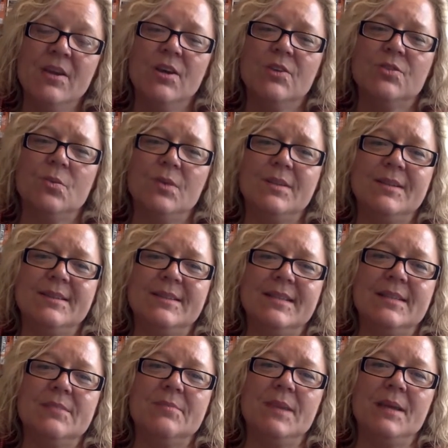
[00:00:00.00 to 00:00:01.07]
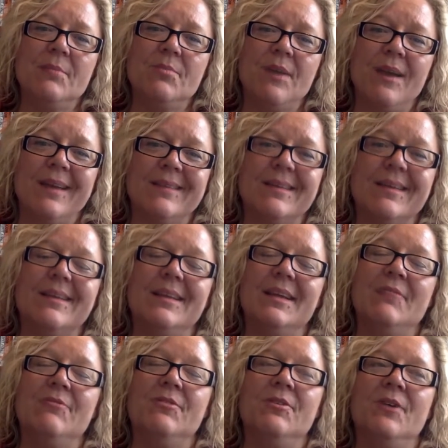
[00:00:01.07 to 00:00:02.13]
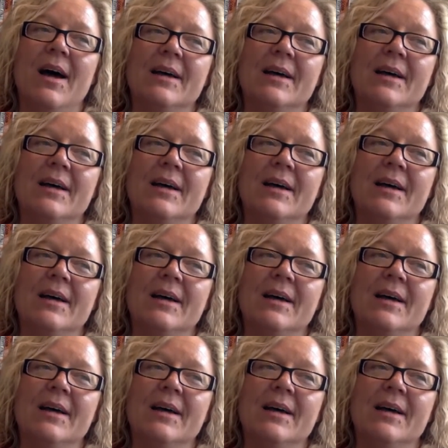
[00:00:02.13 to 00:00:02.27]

So what does this mean practically for